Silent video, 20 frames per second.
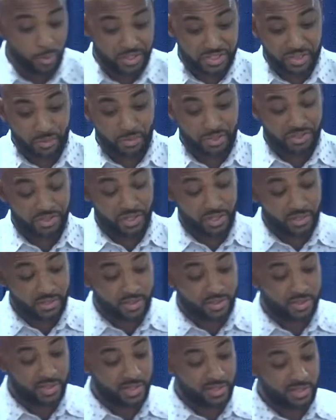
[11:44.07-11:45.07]
we see what
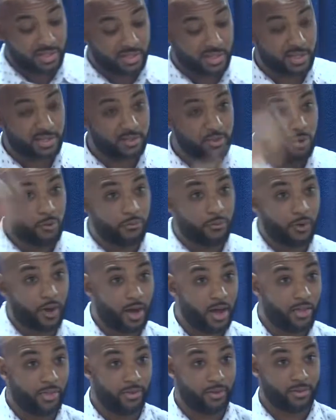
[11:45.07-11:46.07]
Jesus says, he says, do for
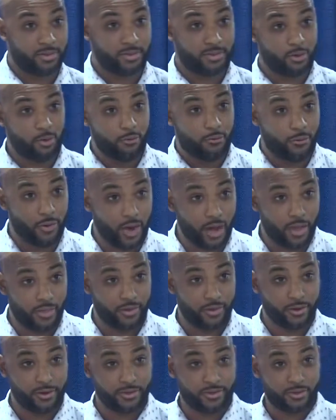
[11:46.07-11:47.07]
others, do for
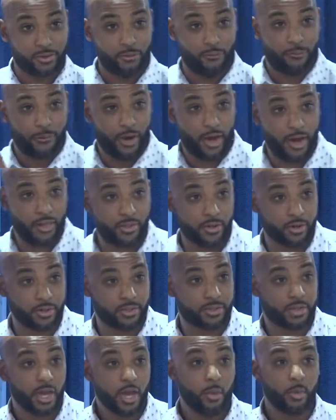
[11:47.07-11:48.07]
others, do for
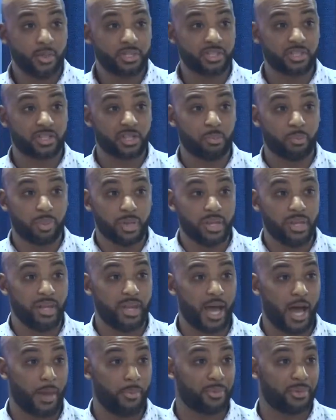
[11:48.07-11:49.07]
others, which is
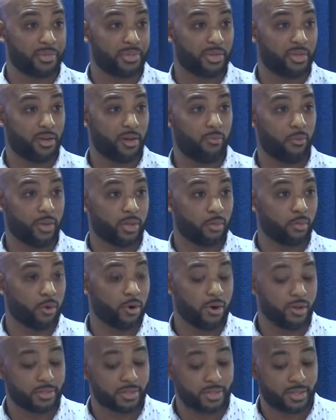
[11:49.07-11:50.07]
completely opposite of what the
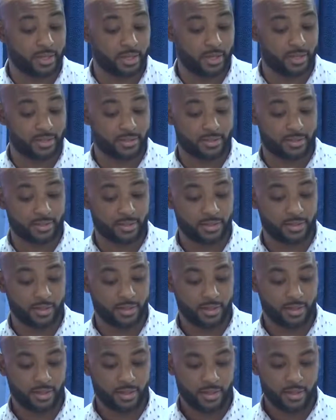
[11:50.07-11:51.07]
world says.
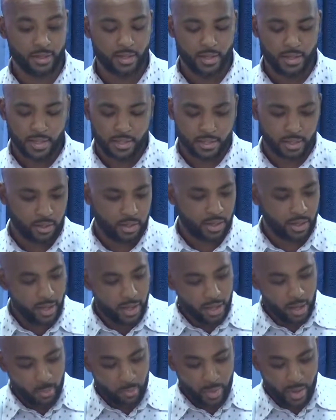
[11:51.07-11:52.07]
So today
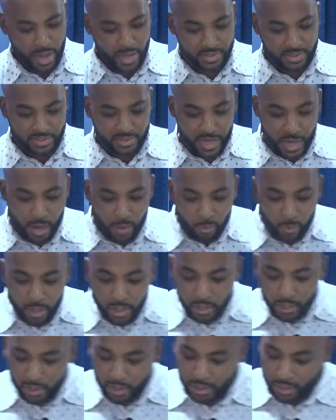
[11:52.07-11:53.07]
in our passage, I
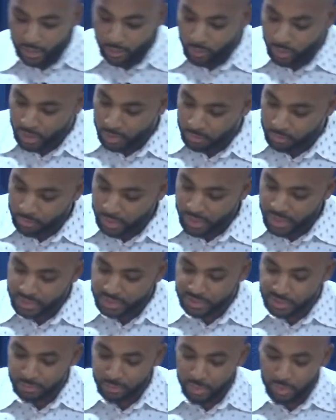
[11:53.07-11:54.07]
want to look at what it
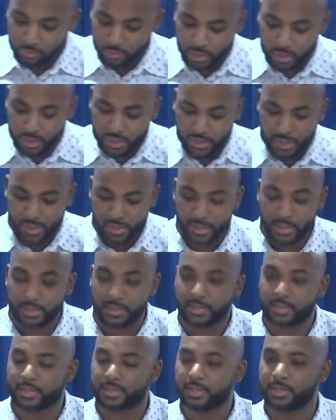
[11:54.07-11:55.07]
means to be
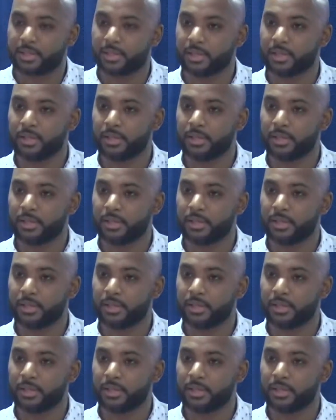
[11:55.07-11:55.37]
released,